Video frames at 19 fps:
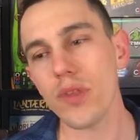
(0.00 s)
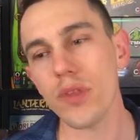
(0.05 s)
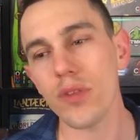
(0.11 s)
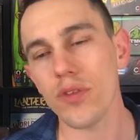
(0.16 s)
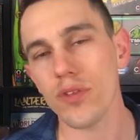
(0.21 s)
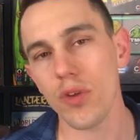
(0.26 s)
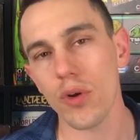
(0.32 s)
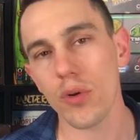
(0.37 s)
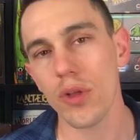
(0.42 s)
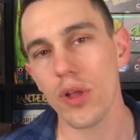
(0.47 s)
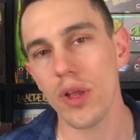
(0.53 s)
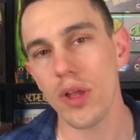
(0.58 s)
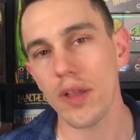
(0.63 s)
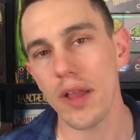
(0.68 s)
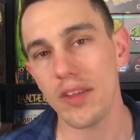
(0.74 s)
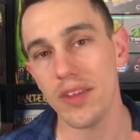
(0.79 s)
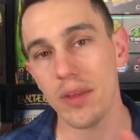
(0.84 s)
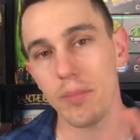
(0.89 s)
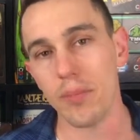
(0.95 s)
So
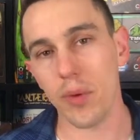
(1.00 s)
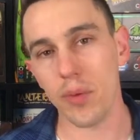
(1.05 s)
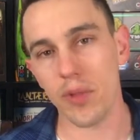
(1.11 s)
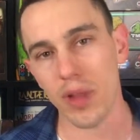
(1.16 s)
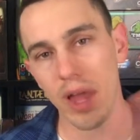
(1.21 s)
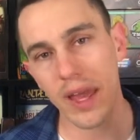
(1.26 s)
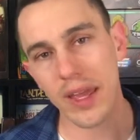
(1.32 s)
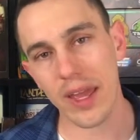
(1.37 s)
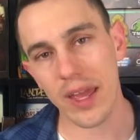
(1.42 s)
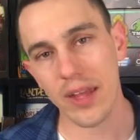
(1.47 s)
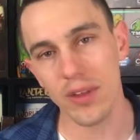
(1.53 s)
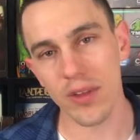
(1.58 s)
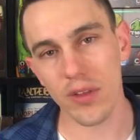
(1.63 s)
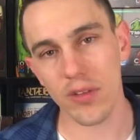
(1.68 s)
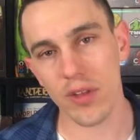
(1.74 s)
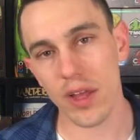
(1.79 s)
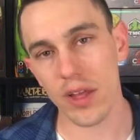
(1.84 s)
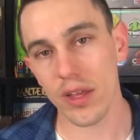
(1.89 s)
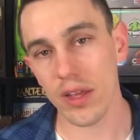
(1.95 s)
that's a both like and
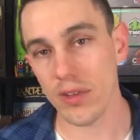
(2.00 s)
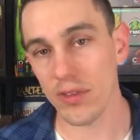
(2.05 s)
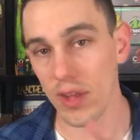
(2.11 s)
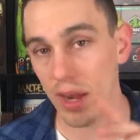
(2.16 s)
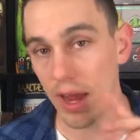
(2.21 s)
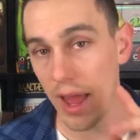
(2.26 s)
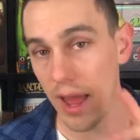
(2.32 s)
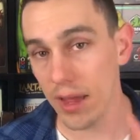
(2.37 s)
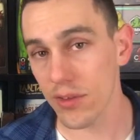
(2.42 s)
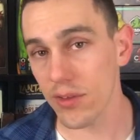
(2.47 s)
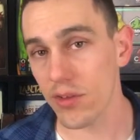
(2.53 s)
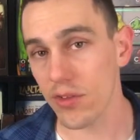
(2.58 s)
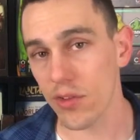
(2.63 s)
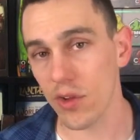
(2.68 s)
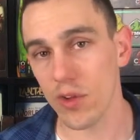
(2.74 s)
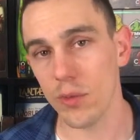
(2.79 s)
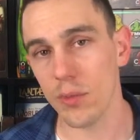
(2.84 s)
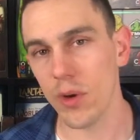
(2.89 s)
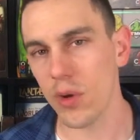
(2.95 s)
dislike, is that it has the
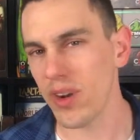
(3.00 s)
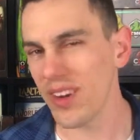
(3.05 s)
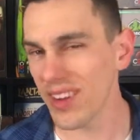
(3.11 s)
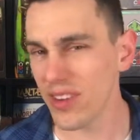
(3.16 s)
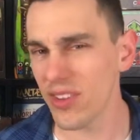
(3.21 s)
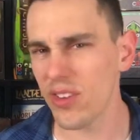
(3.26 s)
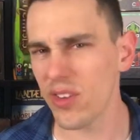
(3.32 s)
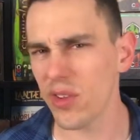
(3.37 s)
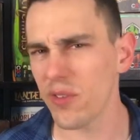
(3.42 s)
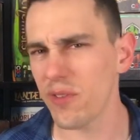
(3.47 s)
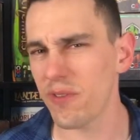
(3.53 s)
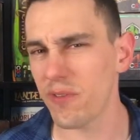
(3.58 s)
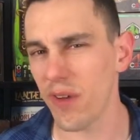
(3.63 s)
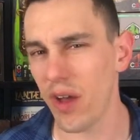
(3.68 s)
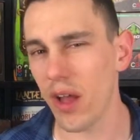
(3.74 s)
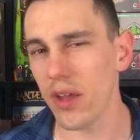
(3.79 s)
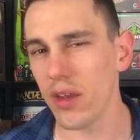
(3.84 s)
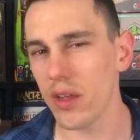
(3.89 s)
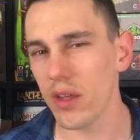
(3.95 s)
solo mode and it's still
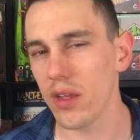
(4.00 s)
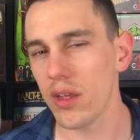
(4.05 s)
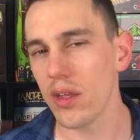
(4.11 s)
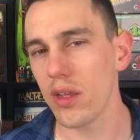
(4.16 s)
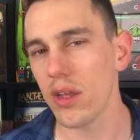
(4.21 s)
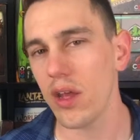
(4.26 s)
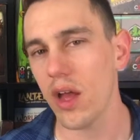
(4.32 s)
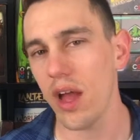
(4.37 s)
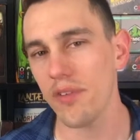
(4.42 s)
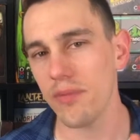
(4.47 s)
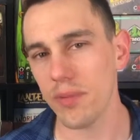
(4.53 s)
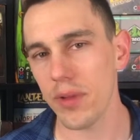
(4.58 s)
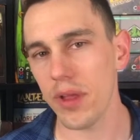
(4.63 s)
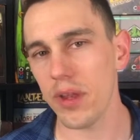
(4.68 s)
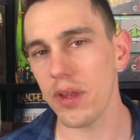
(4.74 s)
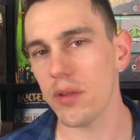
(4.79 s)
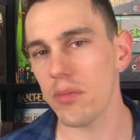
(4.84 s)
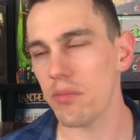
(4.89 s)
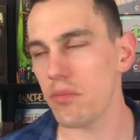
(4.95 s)
fun. I've
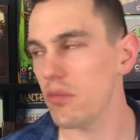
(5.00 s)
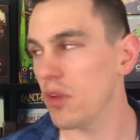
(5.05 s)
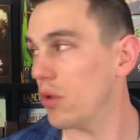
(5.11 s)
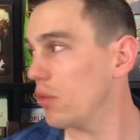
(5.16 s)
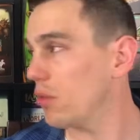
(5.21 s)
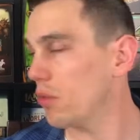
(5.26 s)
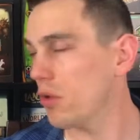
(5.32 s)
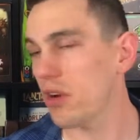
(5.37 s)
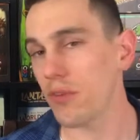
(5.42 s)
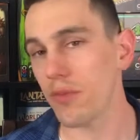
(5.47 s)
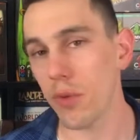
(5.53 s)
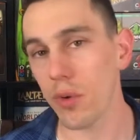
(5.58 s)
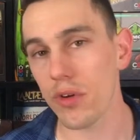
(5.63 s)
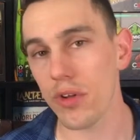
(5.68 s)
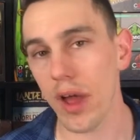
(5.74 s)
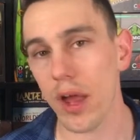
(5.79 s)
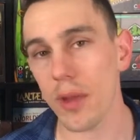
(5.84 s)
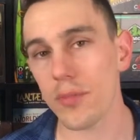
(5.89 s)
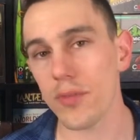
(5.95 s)
played it, 3 or 4
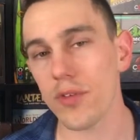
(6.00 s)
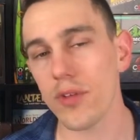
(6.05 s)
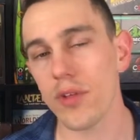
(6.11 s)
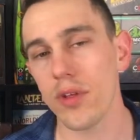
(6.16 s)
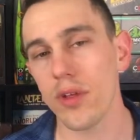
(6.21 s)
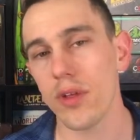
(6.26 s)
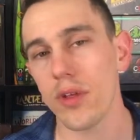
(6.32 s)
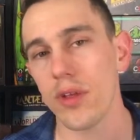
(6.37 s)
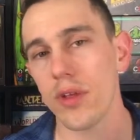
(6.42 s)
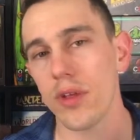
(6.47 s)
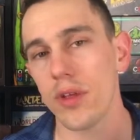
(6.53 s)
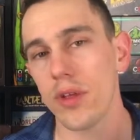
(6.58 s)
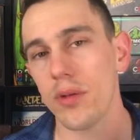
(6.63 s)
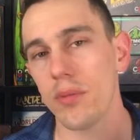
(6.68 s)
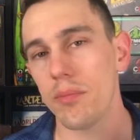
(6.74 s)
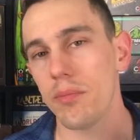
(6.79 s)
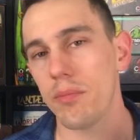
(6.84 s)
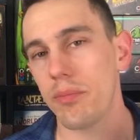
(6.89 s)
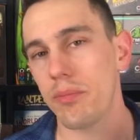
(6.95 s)
times,
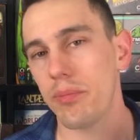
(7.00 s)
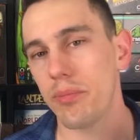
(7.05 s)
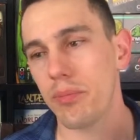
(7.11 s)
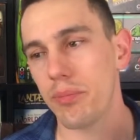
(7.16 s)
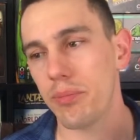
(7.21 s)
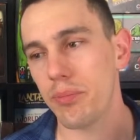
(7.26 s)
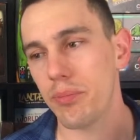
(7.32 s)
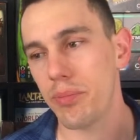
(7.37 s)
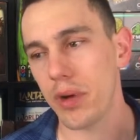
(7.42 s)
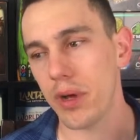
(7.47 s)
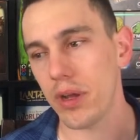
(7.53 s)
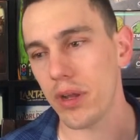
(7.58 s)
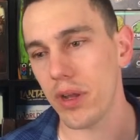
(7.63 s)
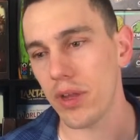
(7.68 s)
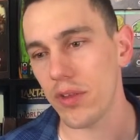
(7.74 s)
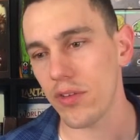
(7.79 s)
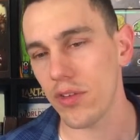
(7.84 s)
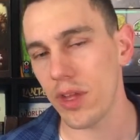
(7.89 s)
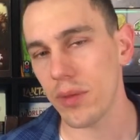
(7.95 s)
but
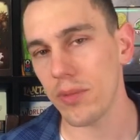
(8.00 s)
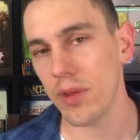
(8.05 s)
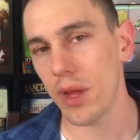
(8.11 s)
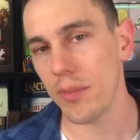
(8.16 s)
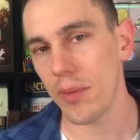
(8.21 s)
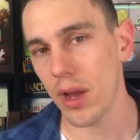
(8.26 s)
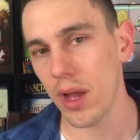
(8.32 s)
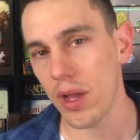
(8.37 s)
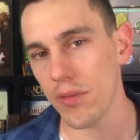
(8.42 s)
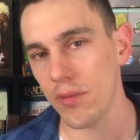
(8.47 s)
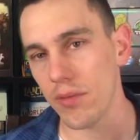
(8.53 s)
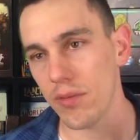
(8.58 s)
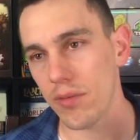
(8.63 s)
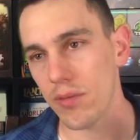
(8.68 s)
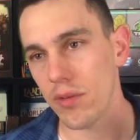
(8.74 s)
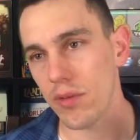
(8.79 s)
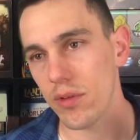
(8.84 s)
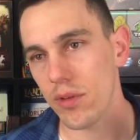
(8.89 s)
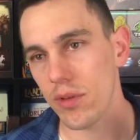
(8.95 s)
at the same time I have
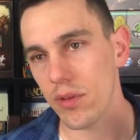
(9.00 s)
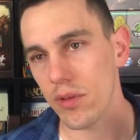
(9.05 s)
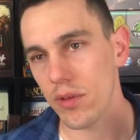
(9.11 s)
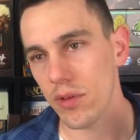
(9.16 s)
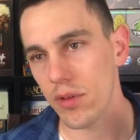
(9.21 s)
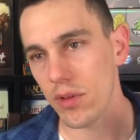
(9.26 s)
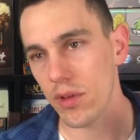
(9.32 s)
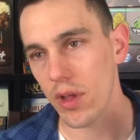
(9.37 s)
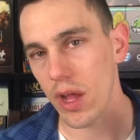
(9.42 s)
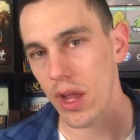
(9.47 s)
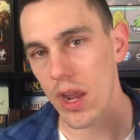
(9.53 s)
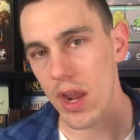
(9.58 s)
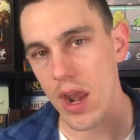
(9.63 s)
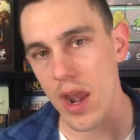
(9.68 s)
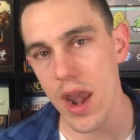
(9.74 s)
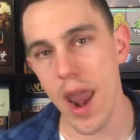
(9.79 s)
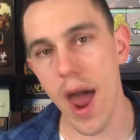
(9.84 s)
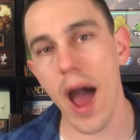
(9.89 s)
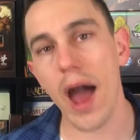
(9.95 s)

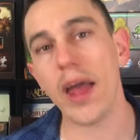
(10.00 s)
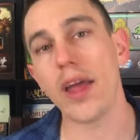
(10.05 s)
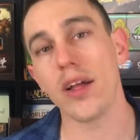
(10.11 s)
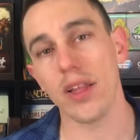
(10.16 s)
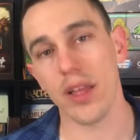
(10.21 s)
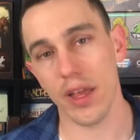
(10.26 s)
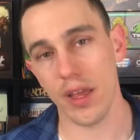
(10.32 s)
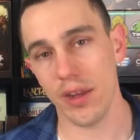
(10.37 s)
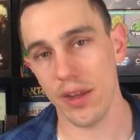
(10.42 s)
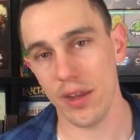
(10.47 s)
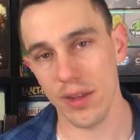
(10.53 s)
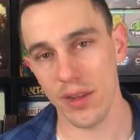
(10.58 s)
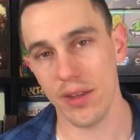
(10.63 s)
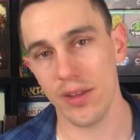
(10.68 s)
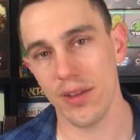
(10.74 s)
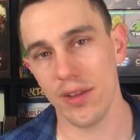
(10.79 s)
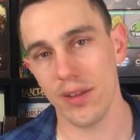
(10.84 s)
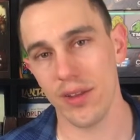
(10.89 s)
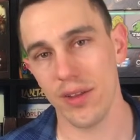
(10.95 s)
annihilated
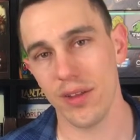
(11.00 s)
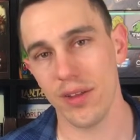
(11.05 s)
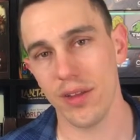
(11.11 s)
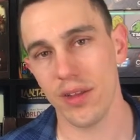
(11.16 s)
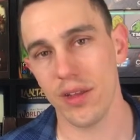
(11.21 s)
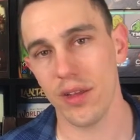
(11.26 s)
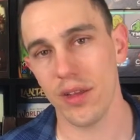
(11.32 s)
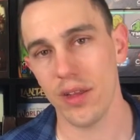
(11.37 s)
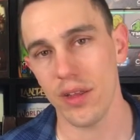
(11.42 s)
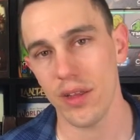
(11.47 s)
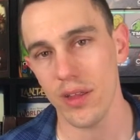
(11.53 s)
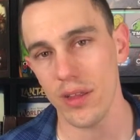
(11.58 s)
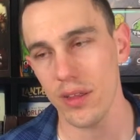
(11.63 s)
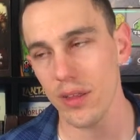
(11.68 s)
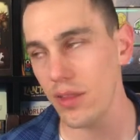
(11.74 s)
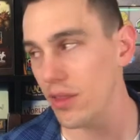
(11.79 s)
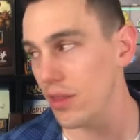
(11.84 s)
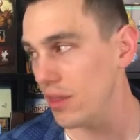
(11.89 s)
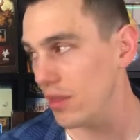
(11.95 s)

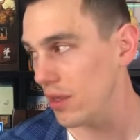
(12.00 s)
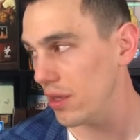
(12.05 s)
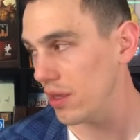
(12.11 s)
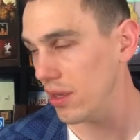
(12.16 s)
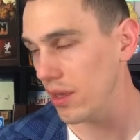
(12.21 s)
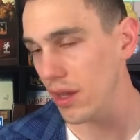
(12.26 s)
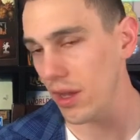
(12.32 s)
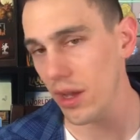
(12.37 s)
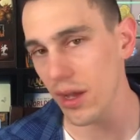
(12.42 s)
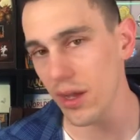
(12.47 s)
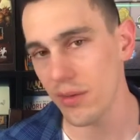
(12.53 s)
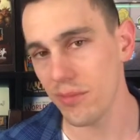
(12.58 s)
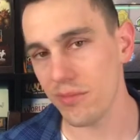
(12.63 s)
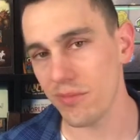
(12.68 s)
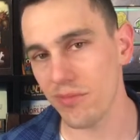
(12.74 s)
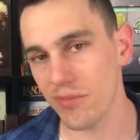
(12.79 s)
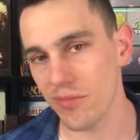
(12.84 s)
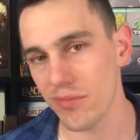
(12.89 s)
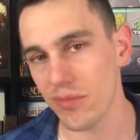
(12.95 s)
the
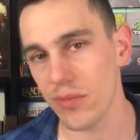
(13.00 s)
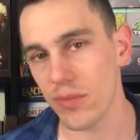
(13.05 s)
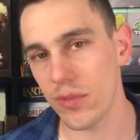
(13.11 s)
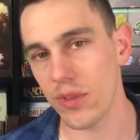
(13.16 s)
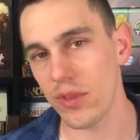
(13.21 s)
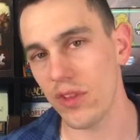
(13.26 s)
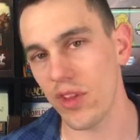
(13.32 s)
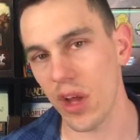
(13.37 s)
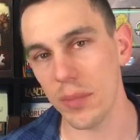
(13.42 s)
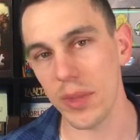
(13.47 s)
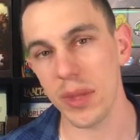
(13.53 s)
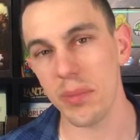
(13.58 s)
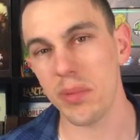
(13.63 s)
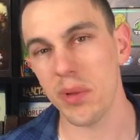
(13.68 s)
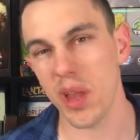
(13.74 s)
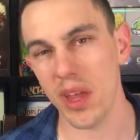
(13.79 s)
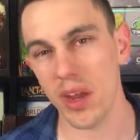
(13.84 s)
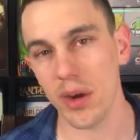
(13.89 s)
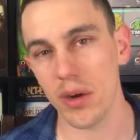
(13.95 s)
dummy
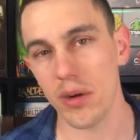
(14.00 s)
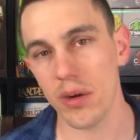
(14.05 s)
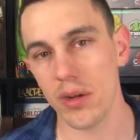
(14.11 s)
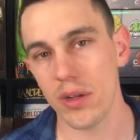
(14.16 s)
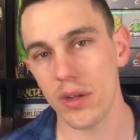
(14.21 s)
player.